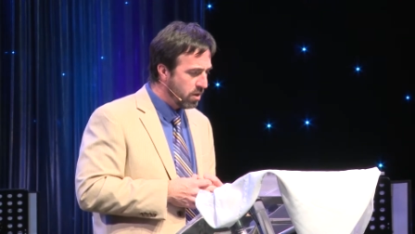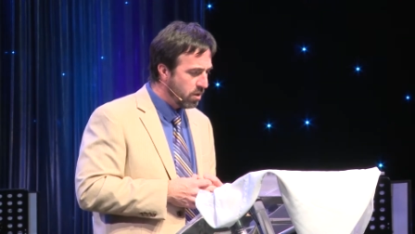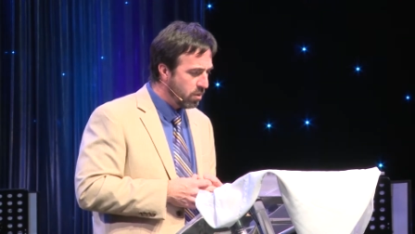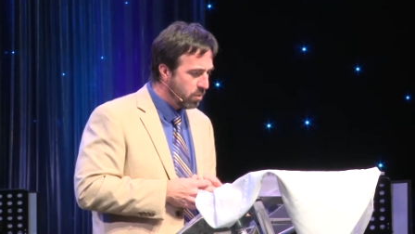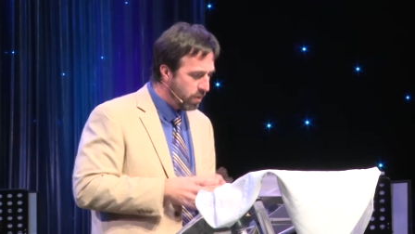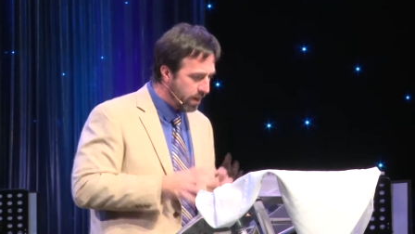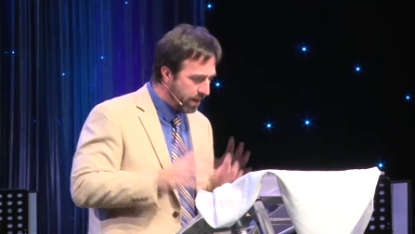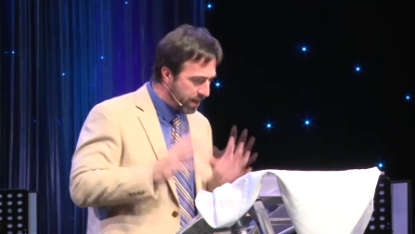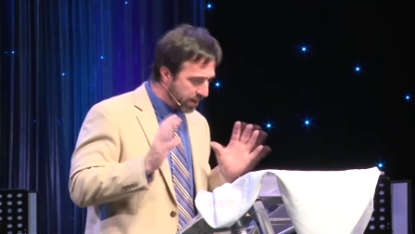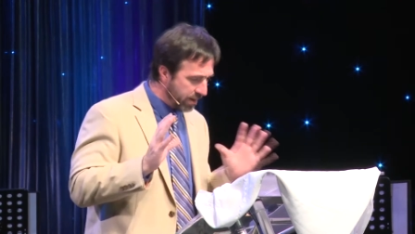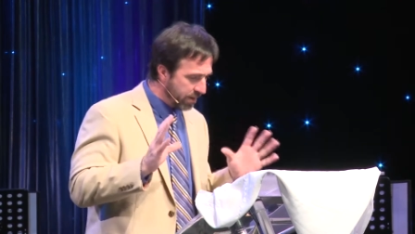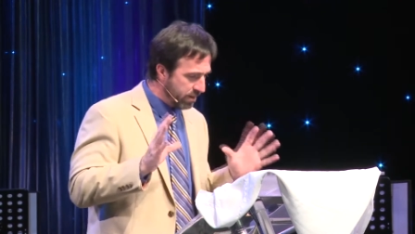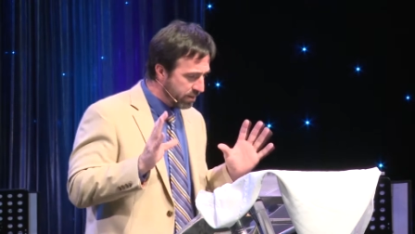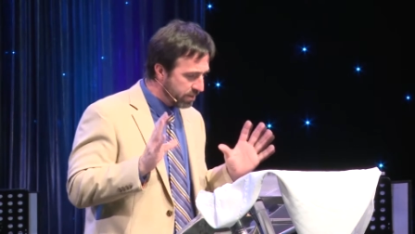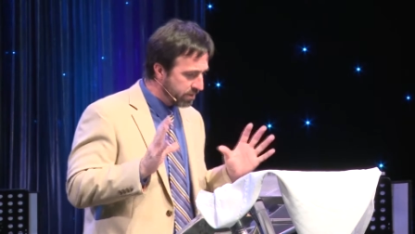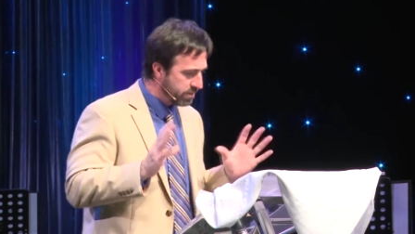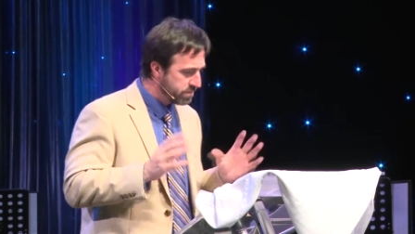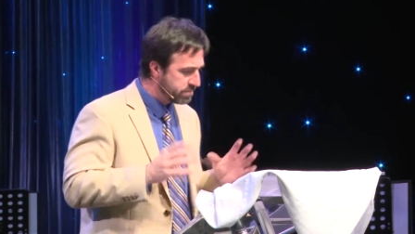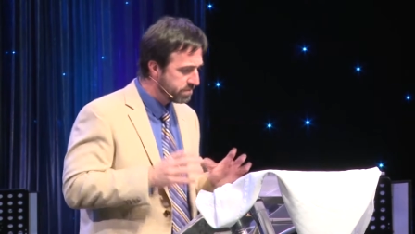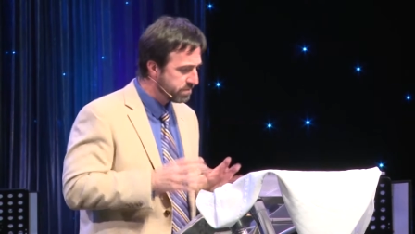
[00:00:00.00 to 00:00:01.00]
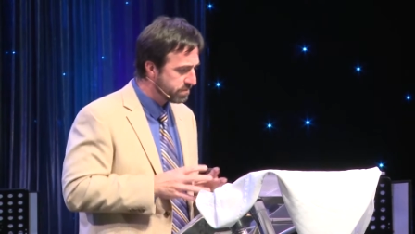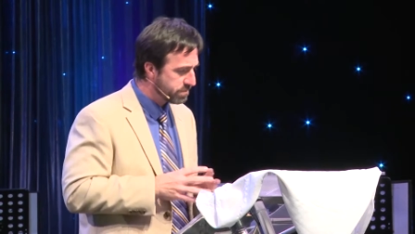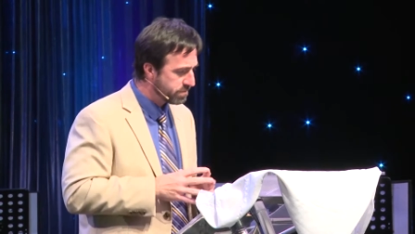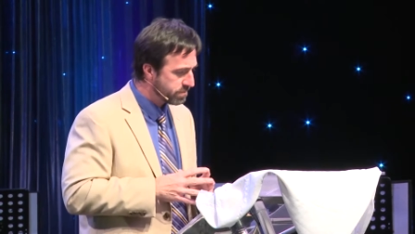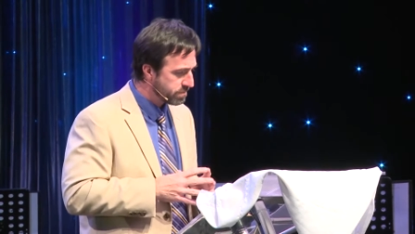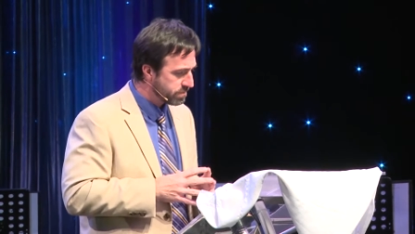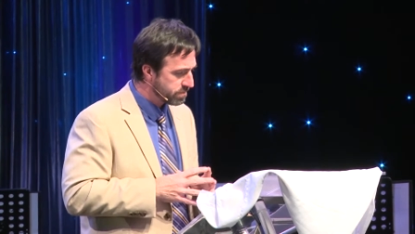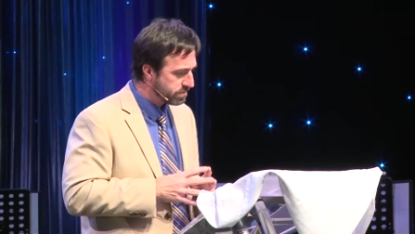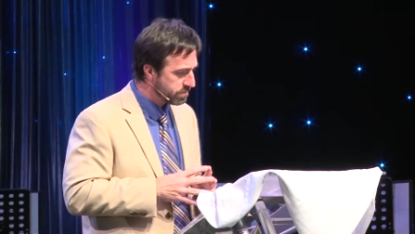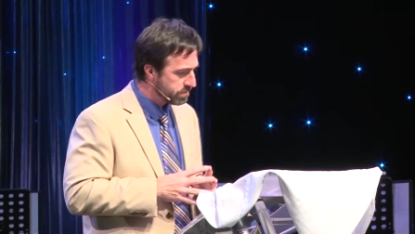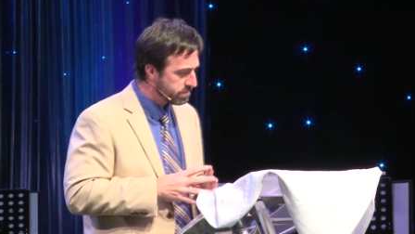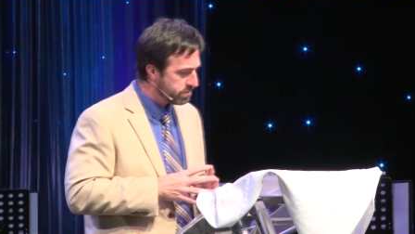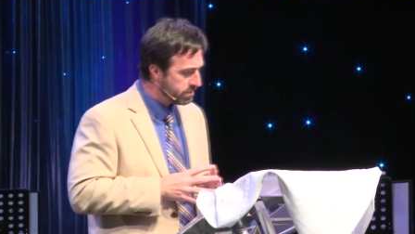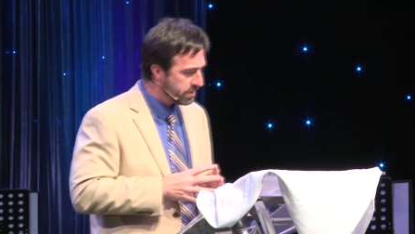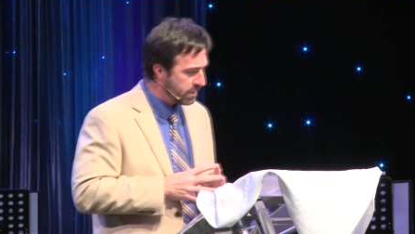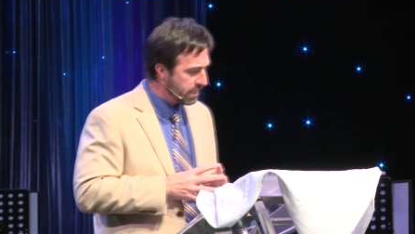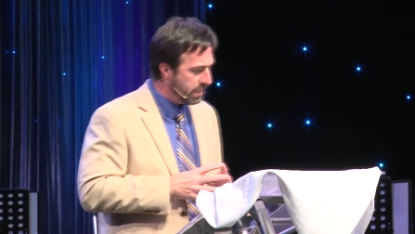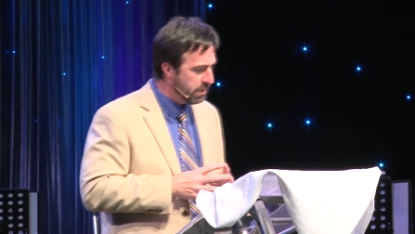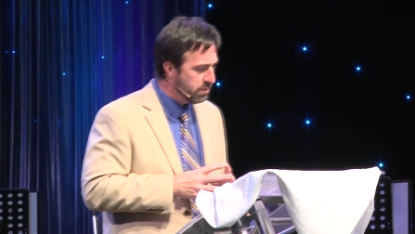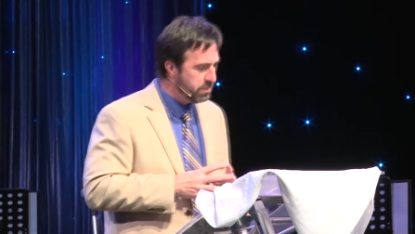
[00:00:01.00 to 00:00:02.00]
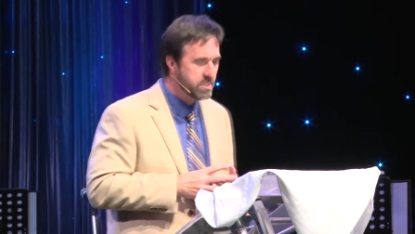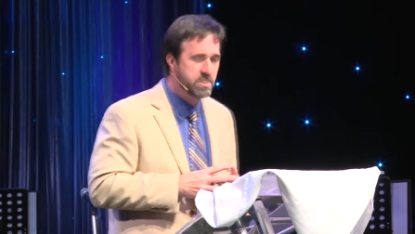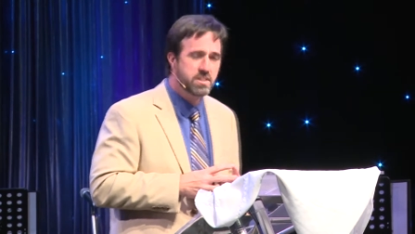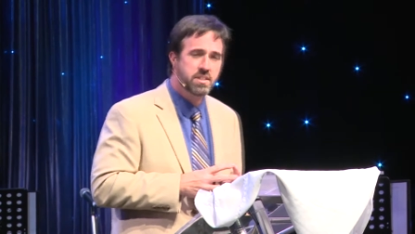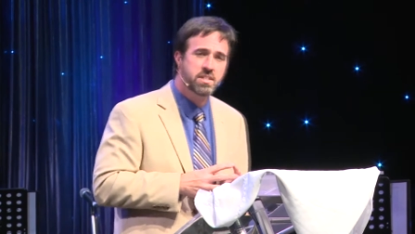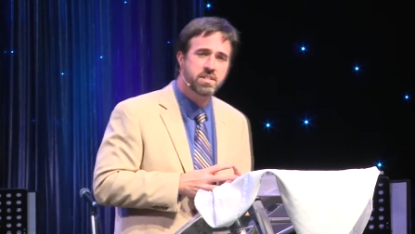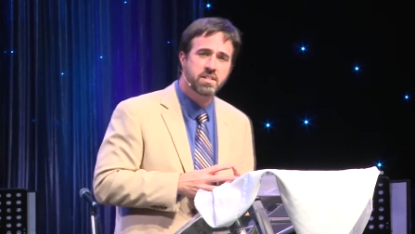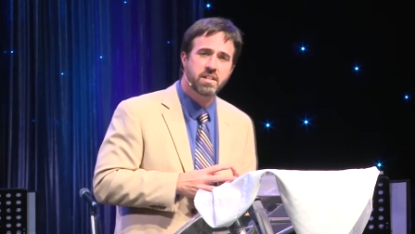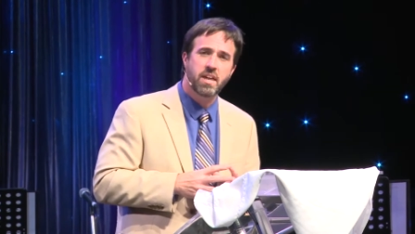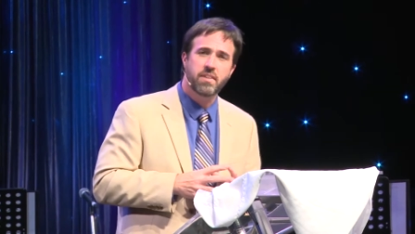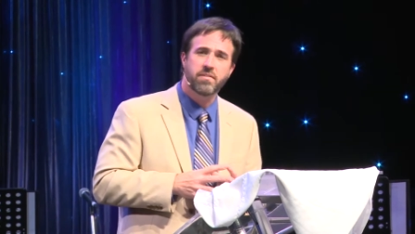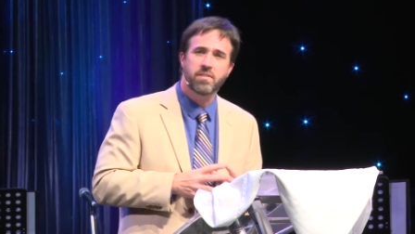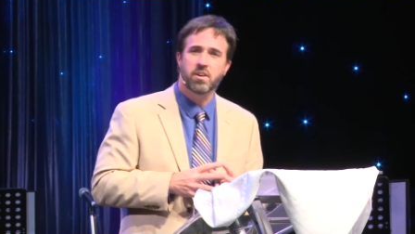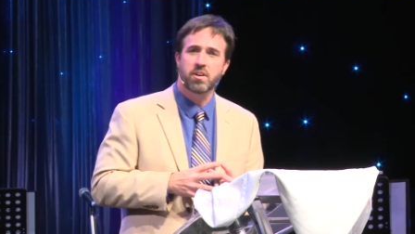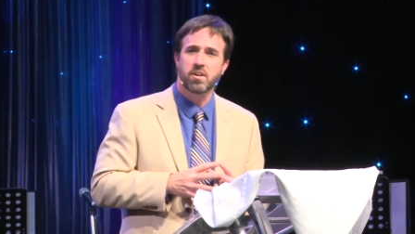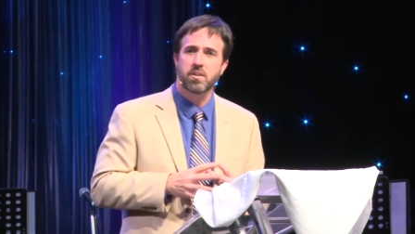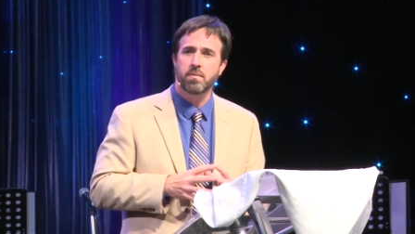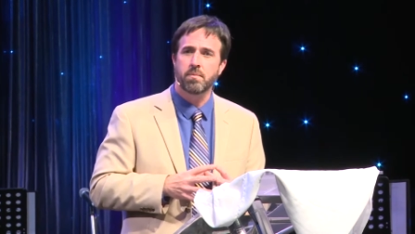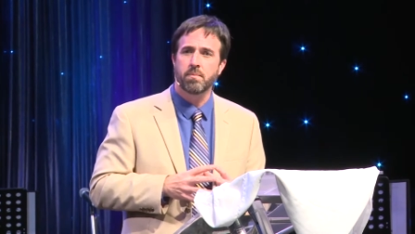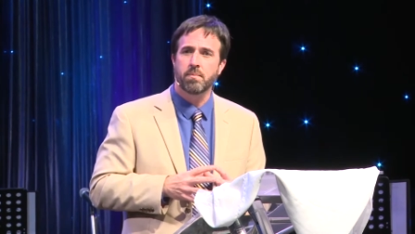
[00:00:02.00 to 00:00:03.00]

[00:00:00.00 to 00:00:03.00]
where he was discovered